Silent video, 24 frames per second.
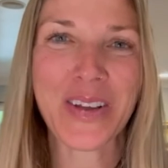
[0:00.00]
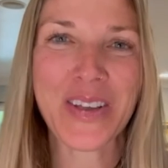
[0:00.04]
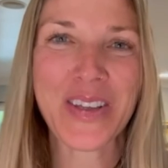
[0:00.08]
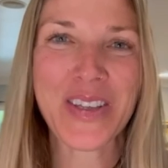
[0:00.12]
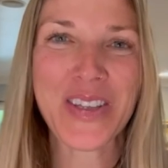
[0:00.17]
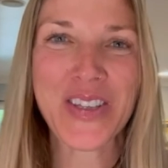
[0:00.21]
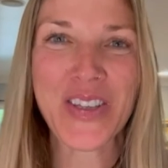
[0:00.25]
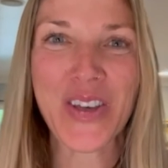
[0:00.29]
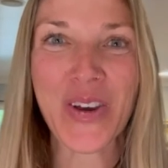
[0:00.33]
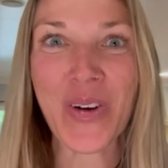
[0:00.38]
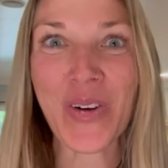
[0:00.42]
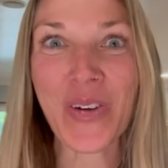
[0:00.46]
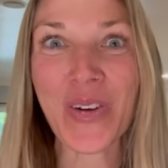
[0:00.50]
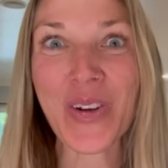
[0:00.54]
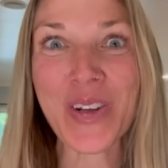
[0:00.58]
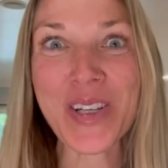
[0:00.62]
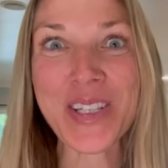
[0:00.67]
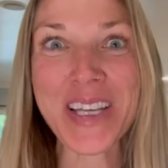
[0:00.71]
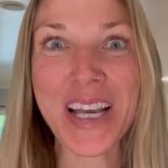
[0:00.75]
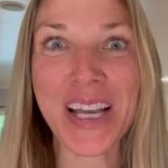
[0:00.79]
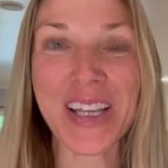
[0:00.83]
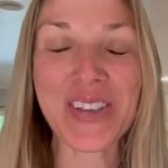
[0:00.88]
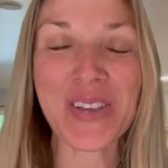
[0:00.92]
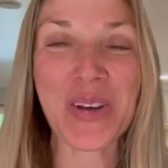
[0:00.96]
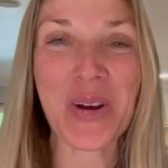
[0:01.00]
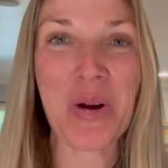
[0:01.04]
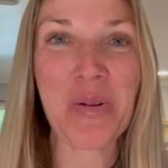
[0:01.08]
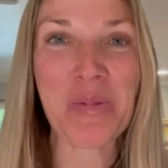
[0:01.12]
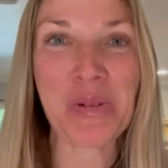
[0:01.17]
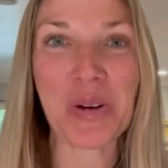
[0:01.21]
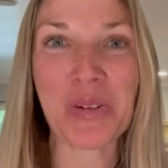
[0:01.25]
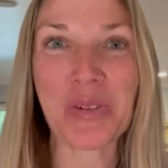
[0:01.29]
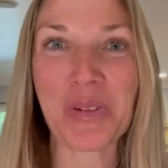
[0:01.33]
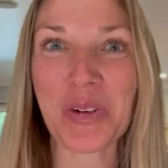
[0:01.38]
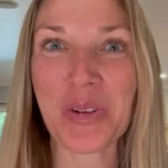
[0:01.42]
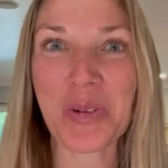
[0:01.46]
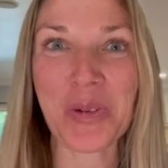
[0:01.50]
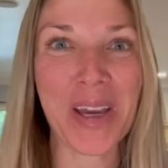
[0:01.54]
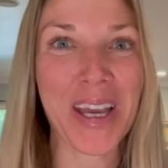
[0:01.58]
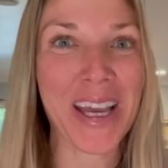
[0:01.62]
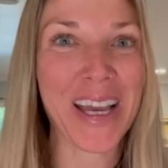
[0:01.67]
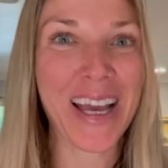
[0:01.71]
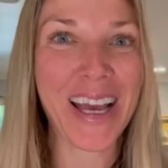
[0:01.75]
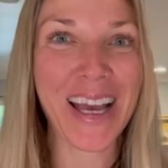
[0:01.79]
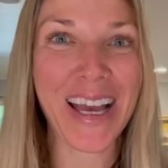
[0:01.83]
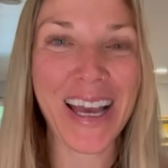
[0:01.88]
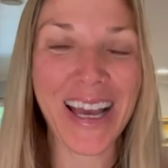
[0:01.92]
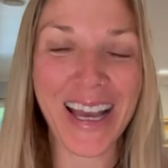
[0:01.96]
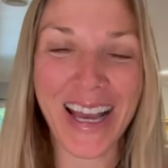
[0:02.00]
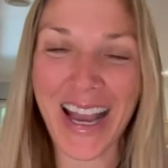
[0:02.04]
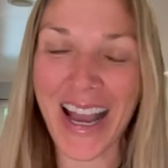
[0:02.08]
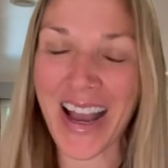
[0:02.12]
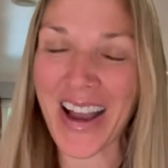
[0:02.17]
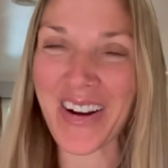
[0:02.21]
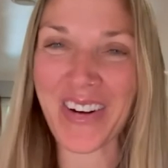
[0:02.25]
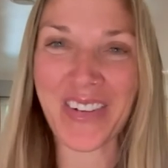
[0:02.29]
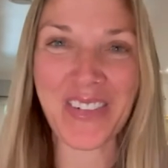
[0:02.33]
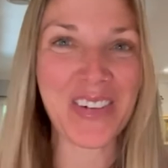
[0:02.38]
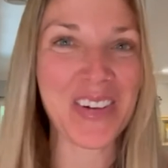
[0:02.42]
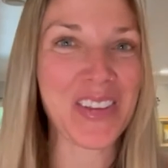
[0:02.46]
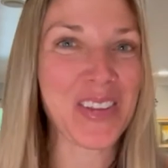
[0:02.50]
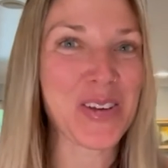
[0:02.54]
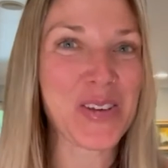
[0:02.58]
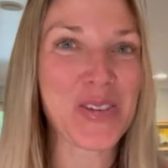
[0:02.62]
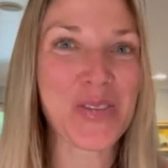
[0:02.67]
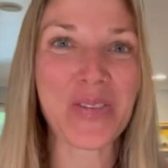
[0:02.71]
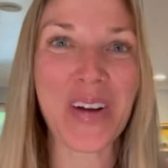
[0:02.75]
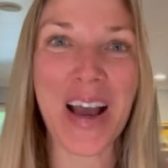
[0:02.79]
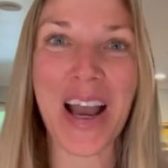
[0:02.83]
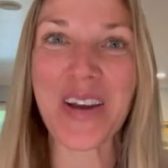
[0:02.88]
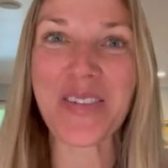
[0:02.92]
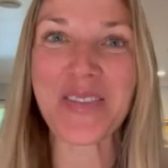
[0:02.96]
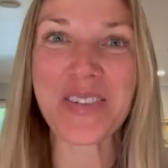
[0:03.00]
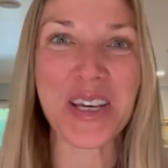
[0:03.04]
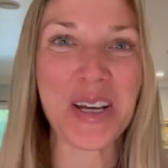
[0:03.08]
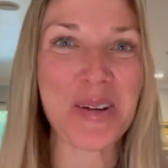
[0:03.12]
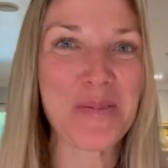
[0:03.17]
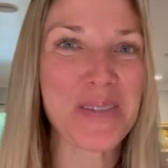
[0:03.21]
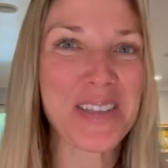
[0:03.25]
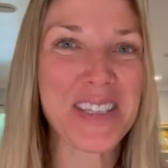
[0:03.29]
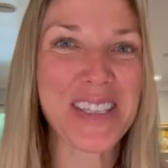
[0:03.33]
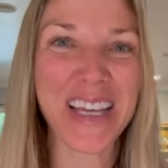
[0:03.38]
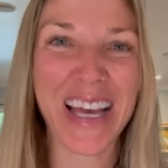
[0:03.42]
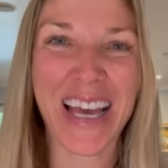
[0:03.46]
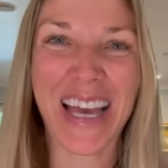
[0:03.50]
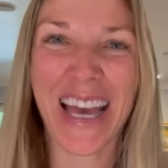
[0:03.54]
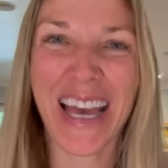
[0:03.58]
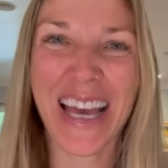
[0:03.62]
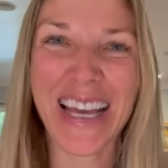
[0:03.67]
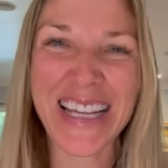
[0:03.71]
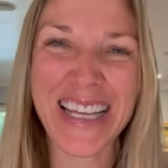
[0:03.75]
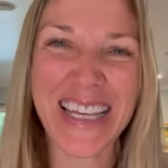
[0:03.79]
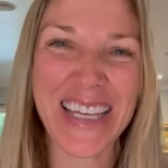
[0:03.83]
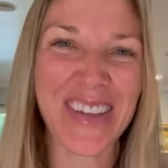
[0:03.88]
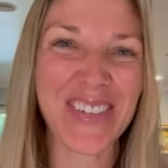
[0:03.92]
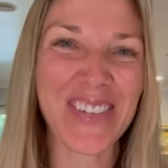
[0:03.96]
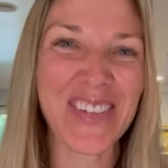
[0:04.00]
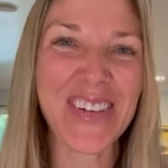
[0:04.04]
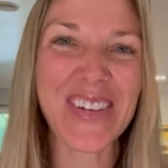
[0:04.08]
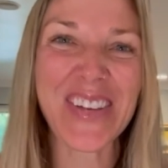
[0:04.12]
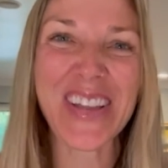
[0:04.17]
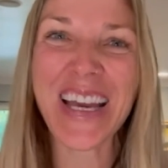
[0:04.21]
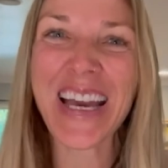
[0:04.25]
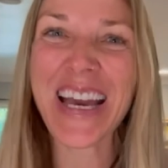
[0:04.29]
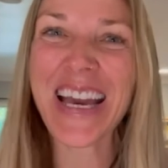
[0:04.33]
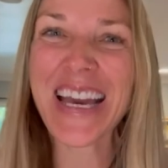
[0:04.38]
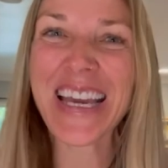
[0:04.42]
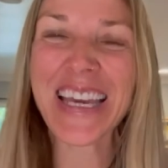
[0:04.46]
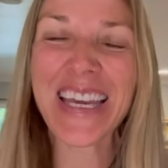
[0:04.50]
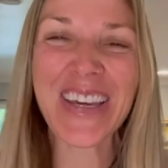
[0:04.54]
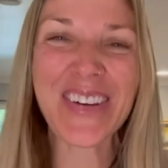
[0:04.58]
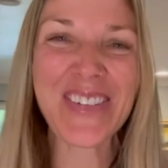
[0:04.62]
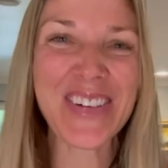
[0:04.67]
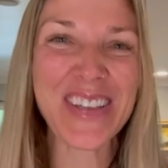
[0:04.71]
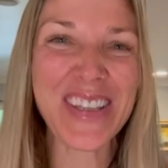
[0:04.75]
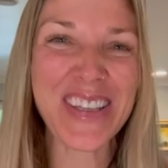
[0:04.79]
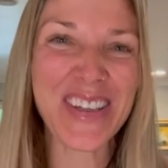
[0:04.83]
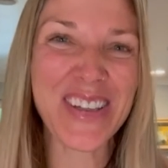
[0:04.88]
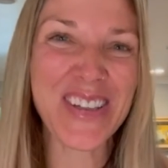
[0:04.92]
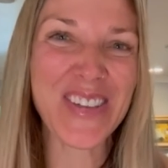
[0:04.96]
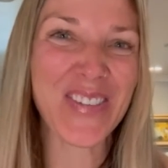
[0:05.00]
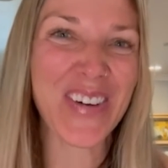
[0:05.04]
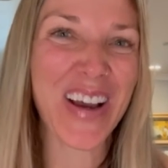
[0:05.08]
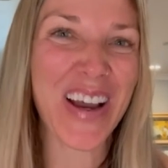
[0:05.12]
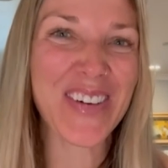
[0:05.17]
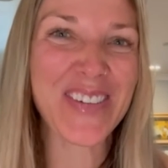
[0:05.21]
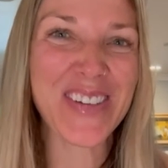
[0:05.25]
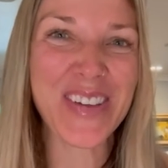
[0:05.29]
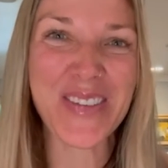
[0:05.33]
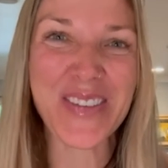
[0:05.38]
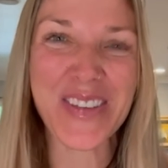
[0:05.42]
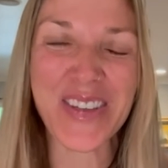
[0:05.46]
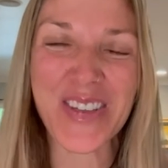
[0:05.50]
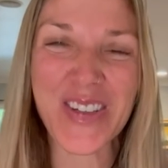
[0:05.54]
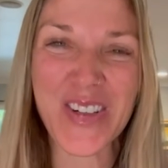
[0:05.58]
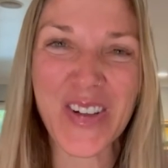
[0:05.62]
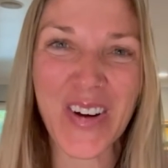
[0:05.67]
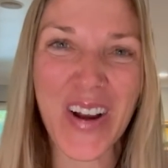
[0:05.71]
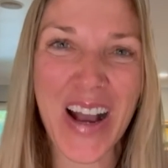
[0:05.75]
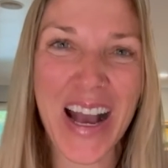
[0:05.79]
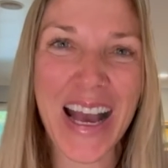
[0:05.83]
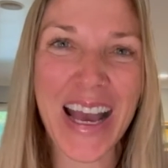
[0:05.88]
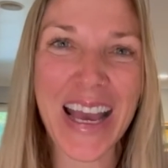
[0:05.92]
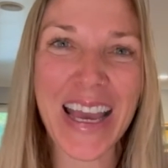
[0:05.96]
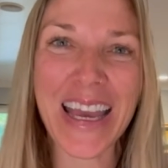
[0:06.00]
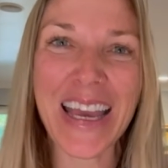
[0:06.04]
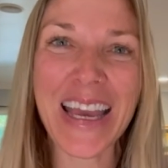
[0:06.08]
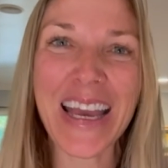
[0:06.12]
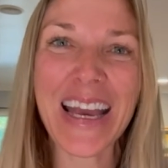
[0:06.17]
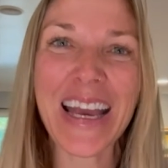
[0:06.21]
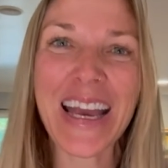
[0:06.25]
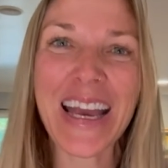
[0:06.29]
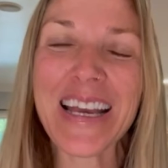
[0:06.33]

So your sexy homework for the week were those 5 tips. Give it those 5 tips a try.